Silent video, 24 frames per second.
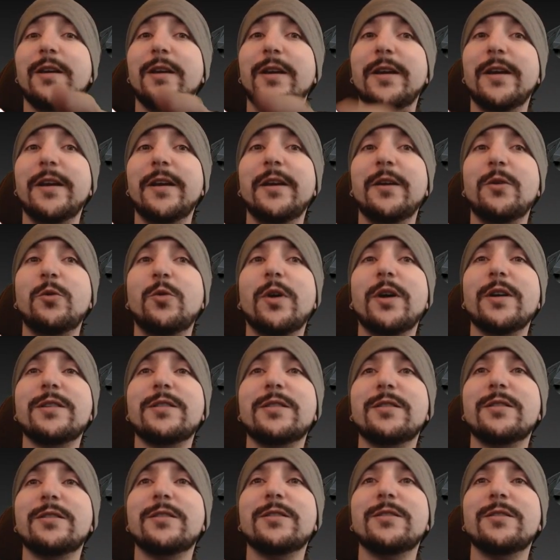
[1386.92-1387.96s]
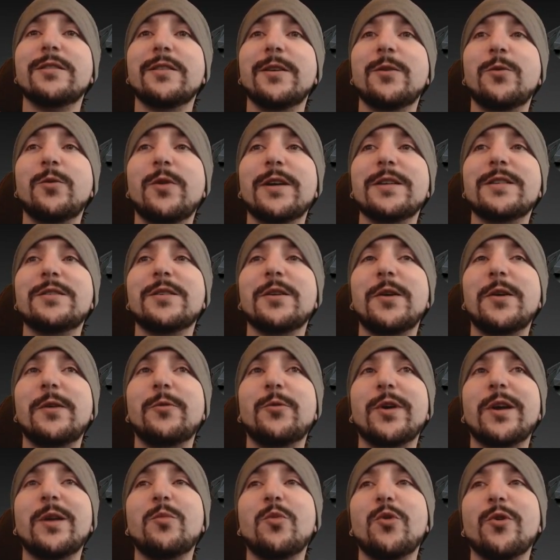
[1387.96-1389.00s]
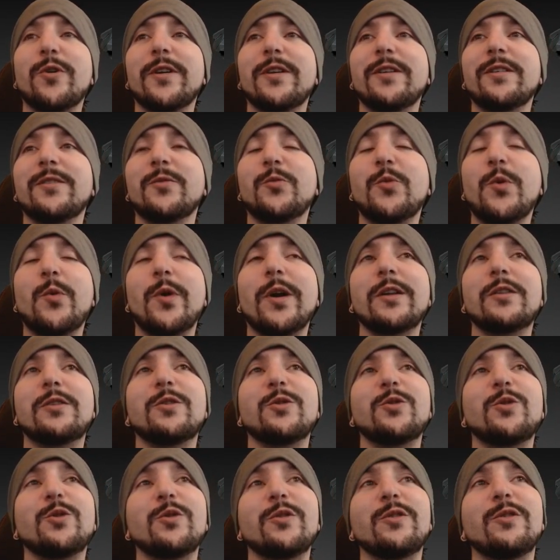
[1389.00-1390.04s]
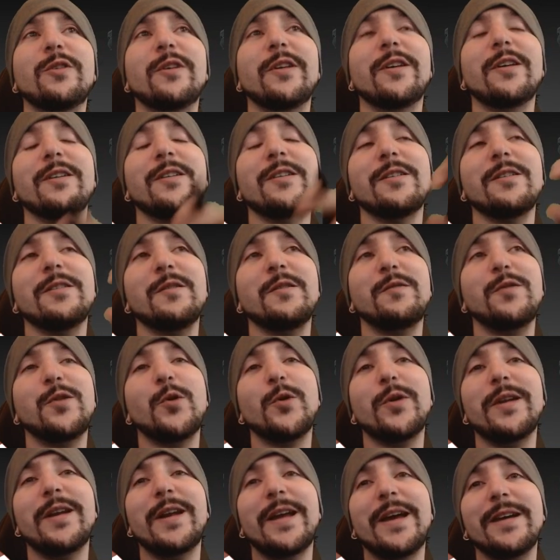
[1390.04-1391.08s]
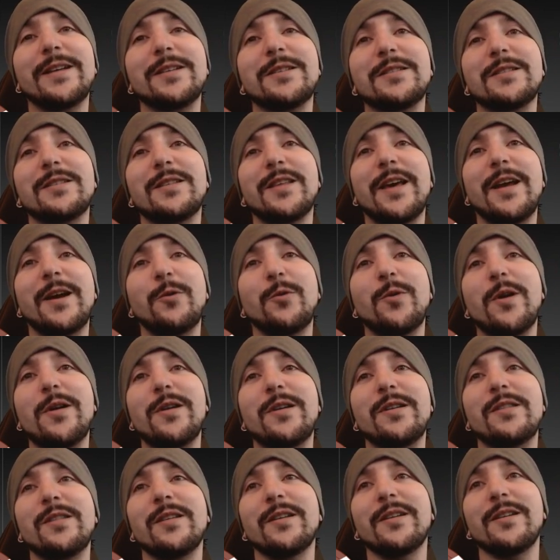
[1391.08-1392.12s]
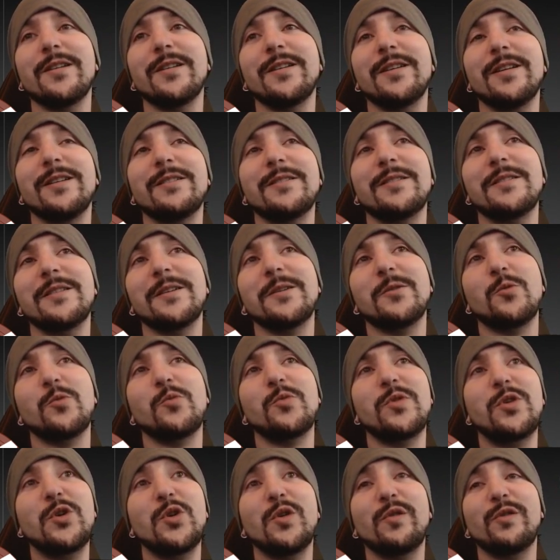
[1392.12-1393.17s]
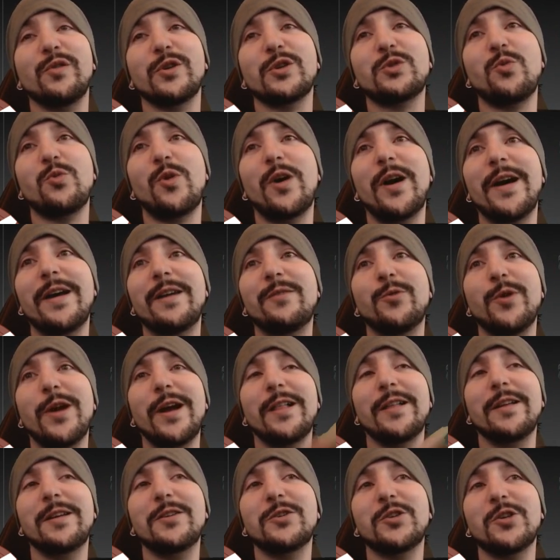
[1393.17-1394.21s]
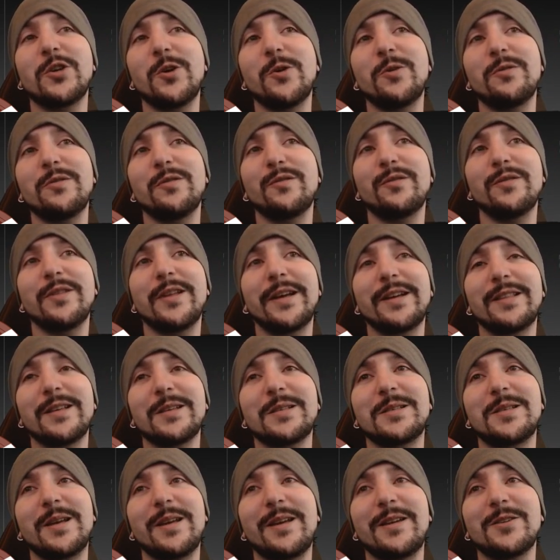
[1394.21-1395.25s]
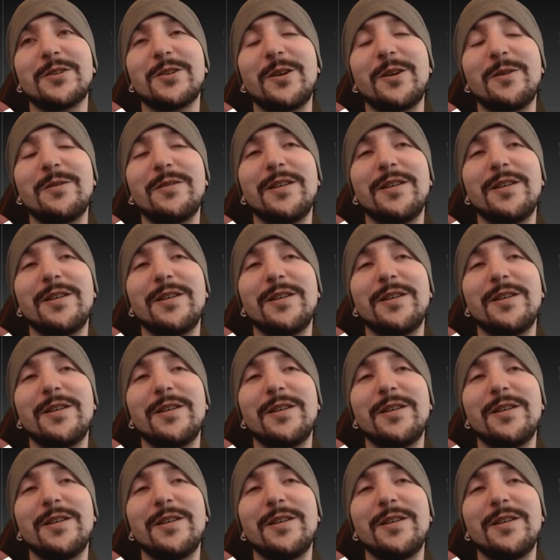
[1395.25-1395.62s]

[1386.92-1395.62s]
It was Rick and Morty. We wanted to do the floating heads that are running the universe-wide reality show, like the singing show.